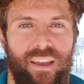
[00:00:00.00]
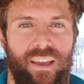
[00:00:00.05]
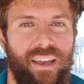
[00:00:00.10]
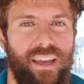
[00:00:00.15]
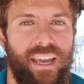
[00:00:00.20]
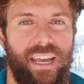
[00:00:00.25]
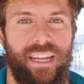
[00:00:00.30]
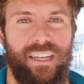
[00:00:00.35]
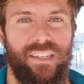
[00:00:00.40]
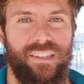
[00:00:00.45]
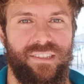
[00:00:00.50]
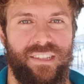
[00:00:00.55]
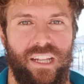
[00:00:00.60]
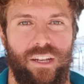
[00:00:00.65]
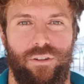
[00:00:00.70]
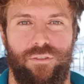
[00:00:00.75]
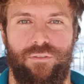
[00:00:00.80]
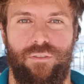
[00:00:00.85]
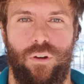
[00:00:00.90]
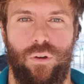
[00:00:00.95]
and instead
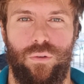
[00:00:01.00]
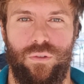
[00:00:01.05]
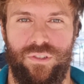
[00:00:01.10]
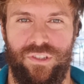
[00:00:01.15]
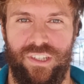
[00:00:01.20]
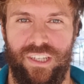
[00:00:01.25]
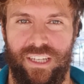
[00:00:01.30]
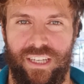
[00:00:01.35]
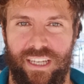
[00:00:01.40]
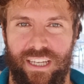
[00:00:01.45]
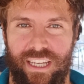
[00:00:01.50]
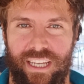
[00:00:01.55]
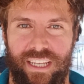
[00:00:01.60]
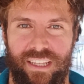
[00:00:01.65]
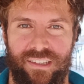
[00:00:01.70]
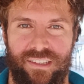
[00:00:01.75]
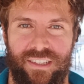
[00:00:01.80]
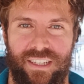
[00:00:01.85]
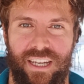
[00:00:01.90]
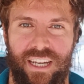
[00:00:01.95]
of focusing
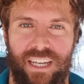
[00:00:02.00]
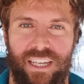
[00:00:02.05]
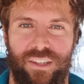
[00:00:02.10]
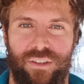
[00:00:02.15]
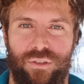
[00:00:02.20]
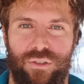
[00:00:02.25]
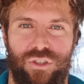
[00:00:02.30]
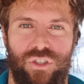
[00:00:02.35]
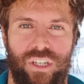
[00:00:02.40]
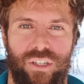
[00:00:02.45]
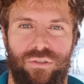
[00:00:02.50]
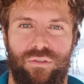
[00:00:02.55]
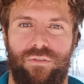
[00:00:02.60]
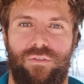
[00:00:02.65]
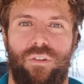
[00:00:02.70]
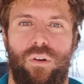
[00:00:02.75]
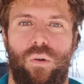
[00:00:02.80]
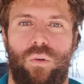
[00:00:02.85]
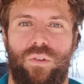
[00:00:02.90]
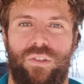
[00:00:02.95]
inside, you try to
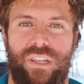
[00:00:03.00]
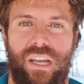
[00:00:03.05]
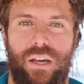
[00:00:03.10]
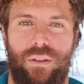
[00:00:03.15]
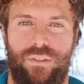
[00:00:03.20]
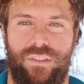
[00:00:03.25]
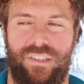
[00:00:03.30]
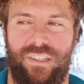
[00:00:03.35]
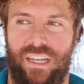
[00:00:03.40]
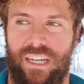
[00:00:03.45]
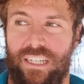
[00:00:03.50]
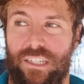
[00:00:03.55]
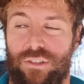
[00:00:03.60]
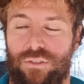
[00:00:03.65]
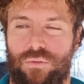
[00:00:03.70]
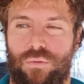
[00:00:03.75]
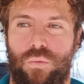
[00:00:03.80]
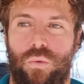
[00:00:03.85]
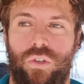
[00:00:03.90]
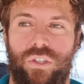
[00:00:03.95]
focus outside,
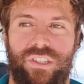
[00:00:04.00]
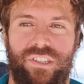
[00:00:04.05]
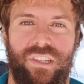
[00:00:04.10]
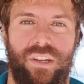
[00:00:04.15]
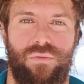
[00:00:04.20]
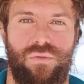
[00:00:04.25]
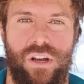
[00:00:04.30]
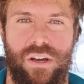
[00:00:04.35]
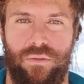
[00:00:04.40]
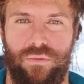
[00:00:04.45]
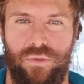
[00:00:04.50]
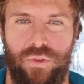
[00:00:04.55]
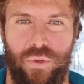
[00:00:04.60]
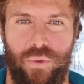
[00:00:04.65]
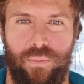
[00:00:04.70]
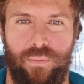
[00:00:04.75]
what is around you.